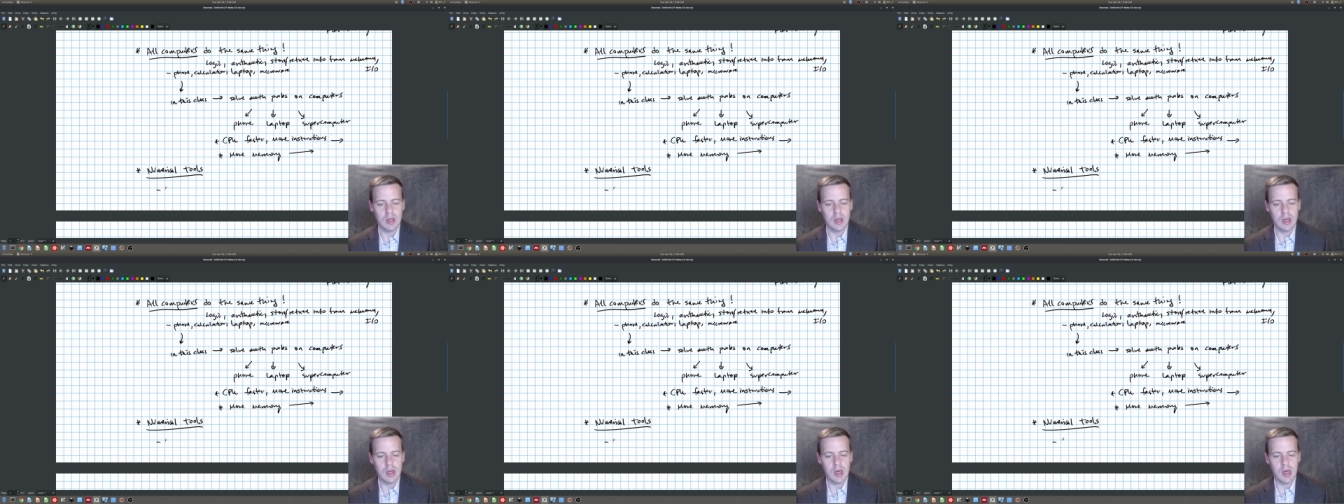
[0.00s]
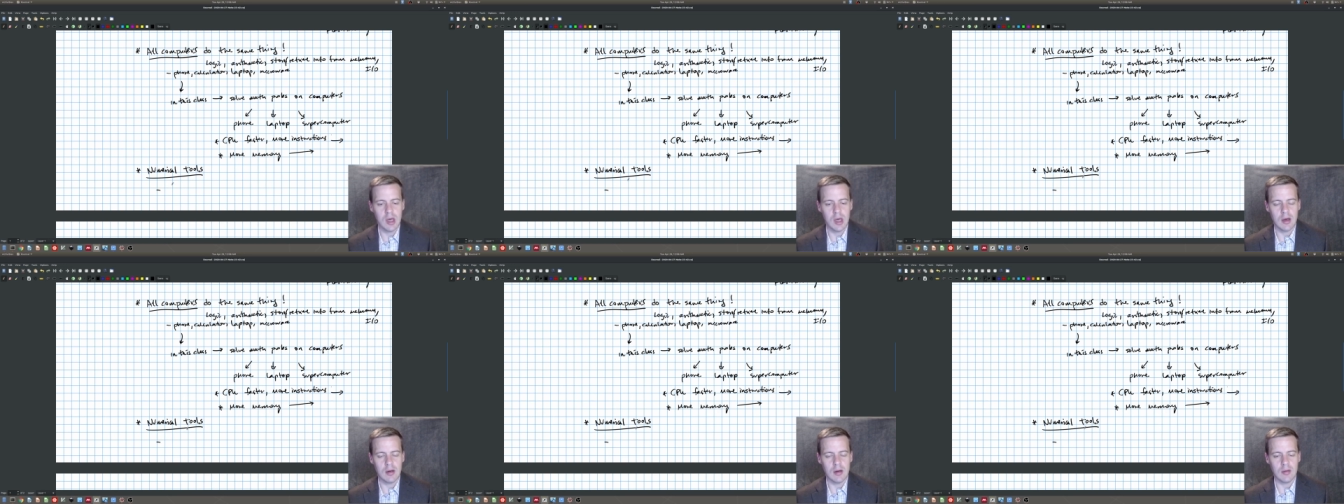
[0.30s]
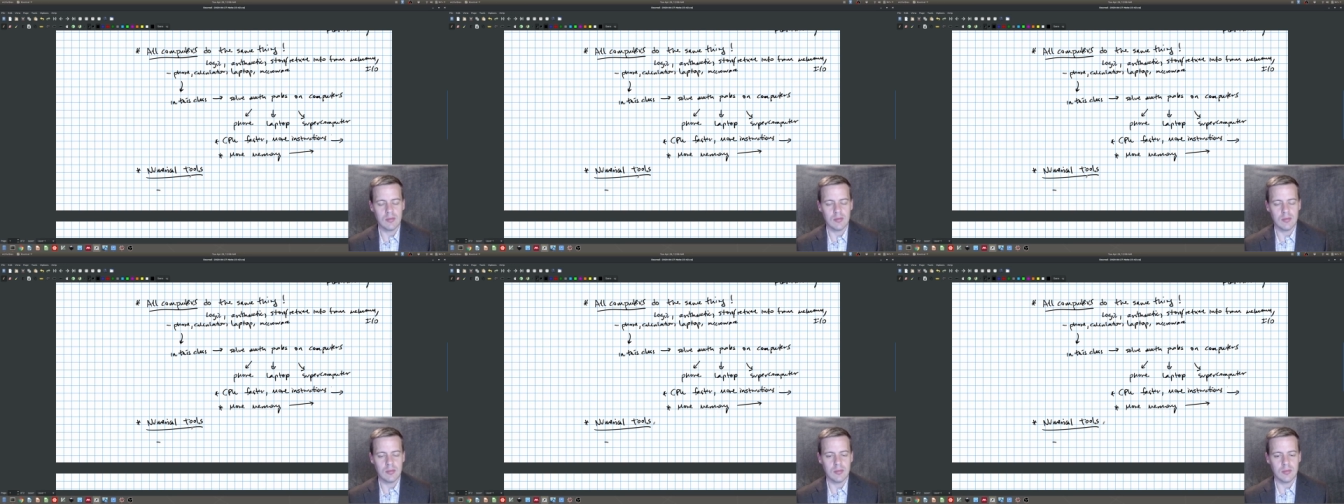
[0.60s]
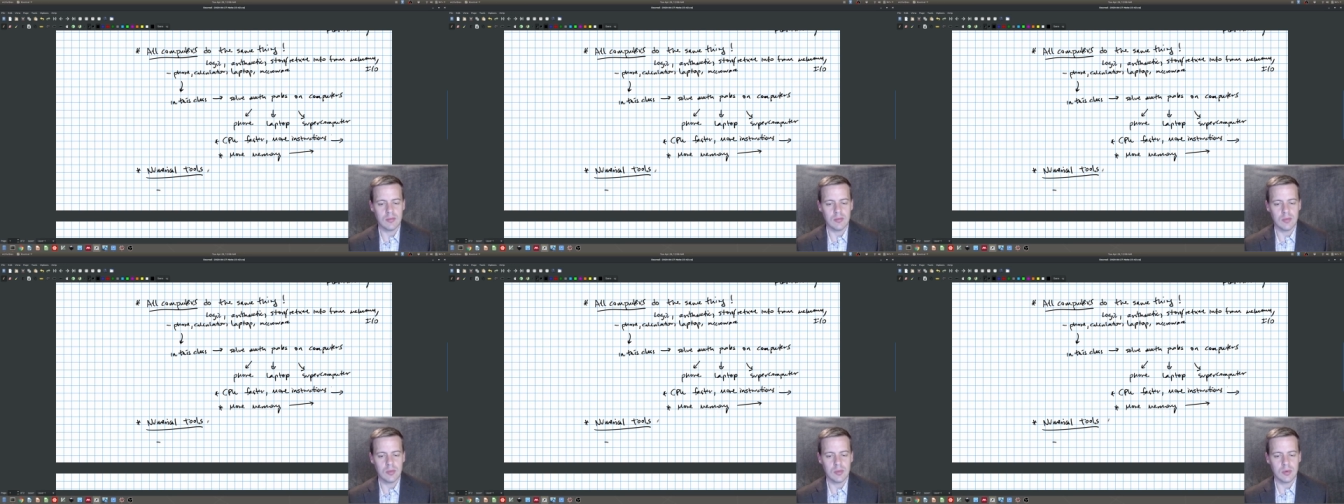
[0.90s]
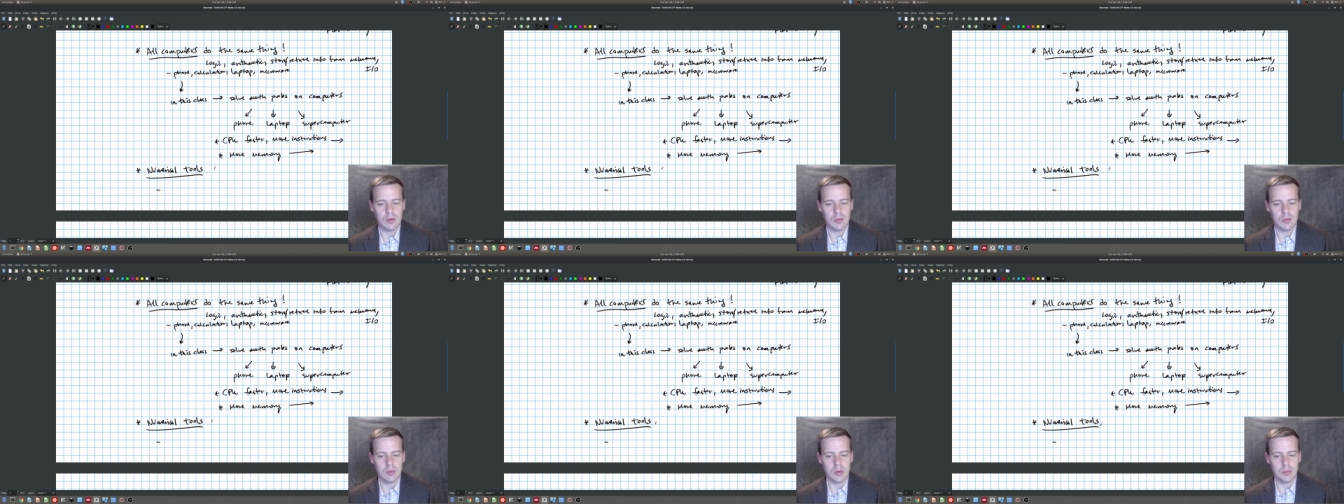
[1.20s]
well,
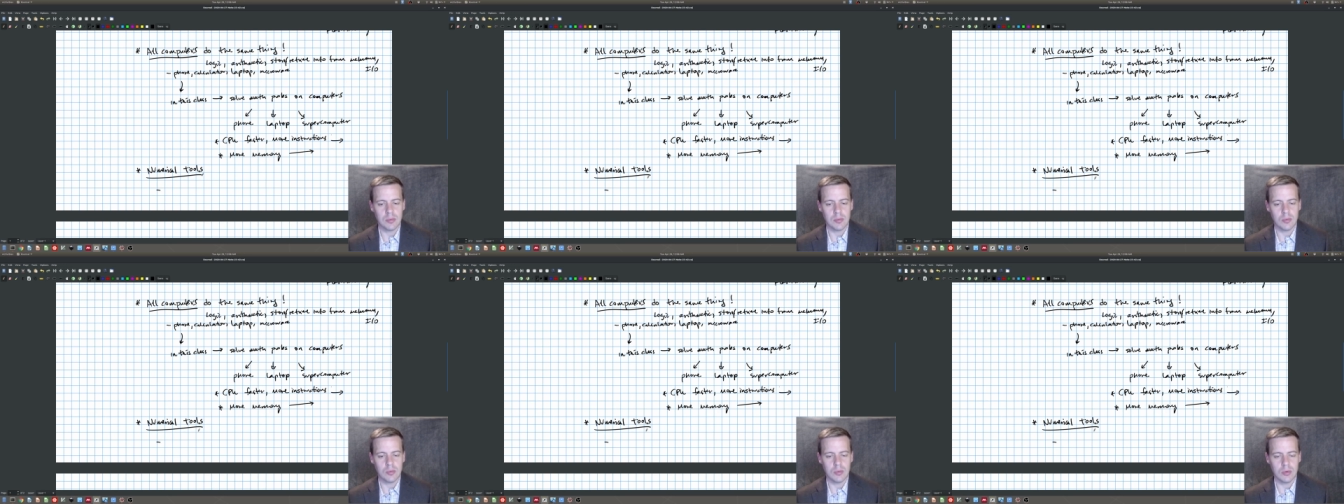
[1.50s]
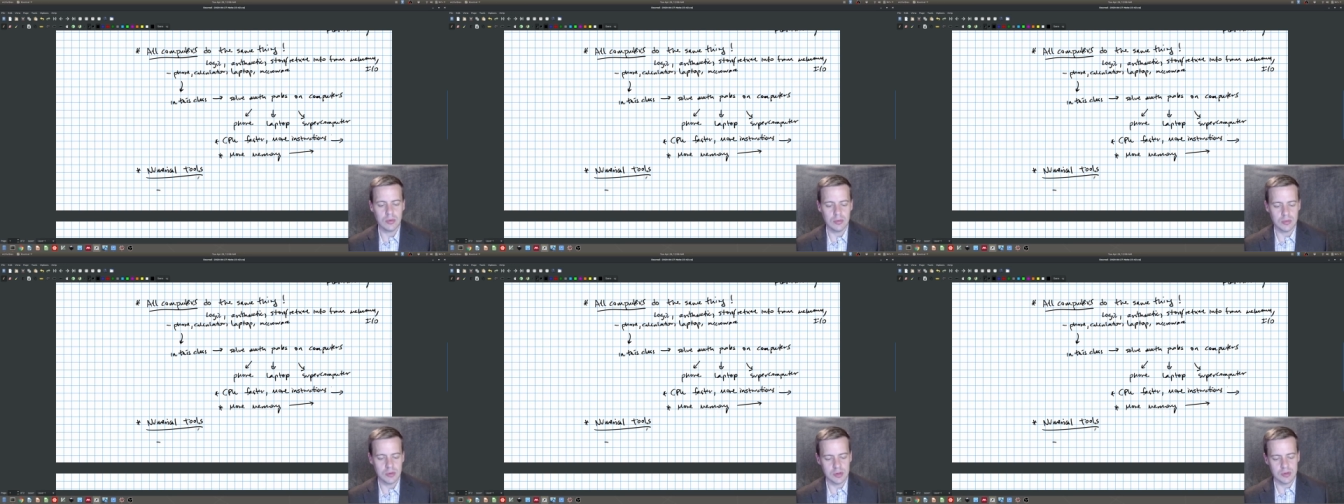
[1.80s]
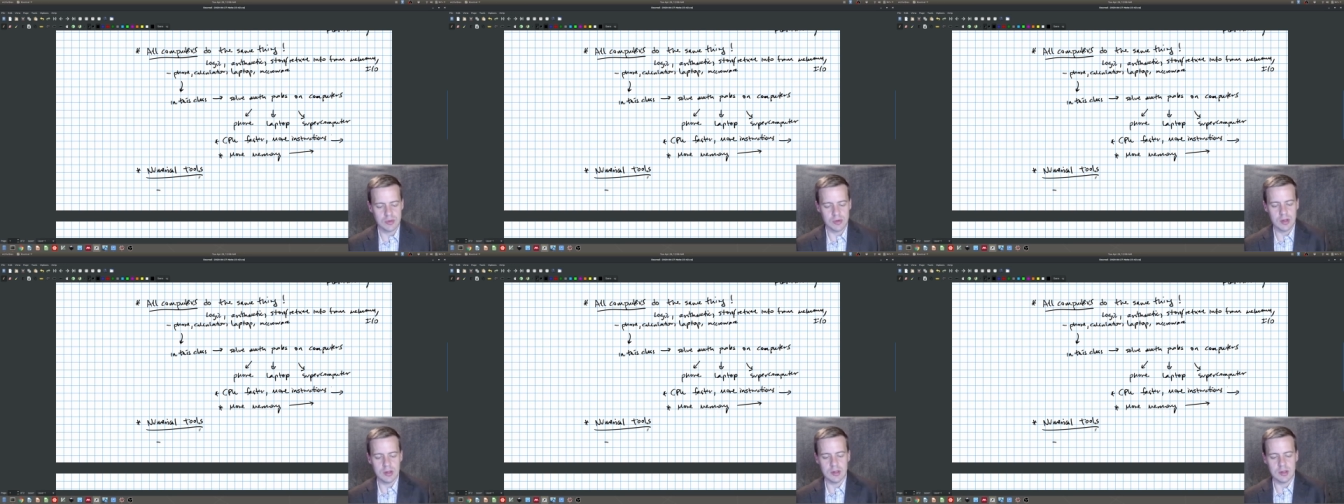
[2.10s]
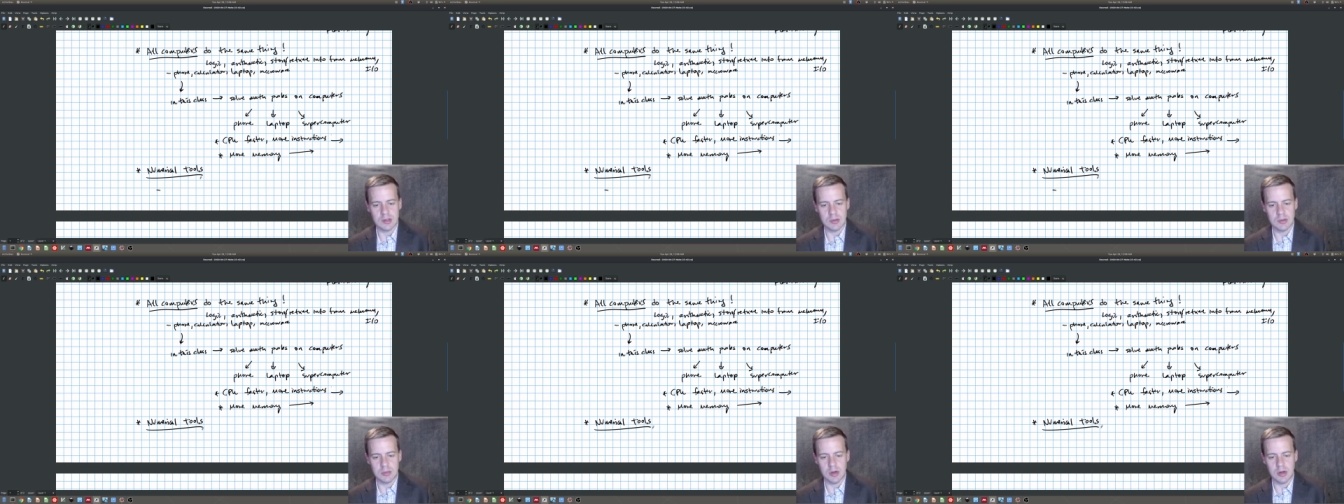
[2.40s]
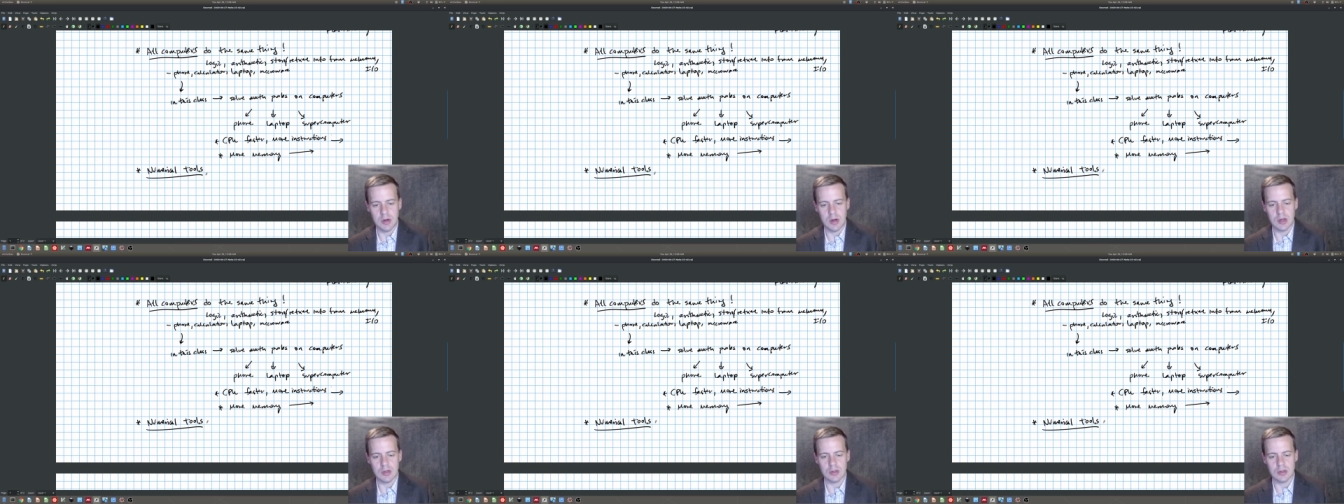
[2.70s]
we'll just write this up here
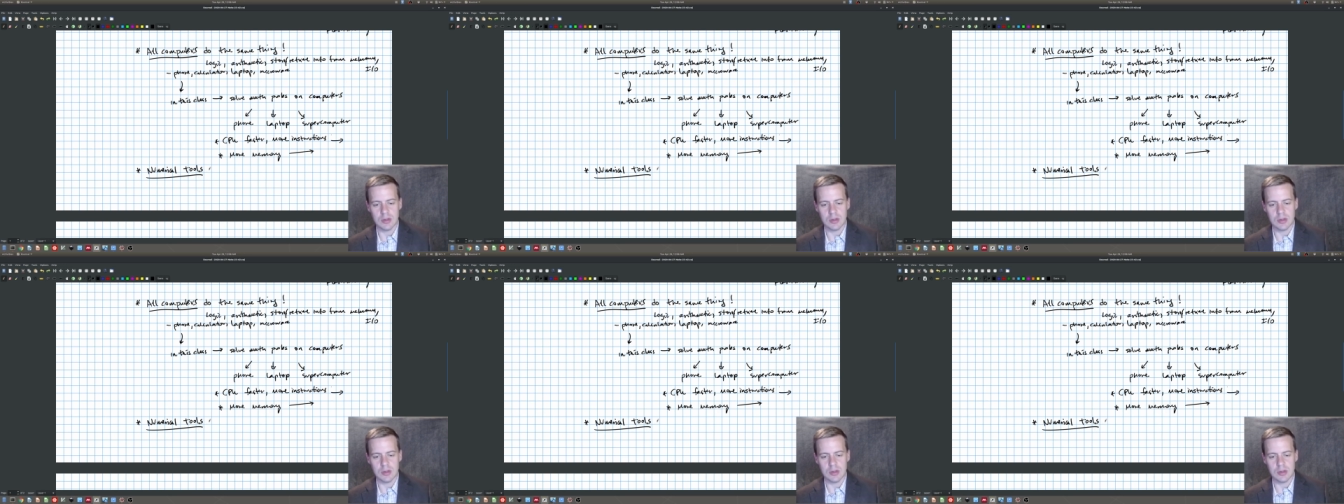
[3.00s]
actually.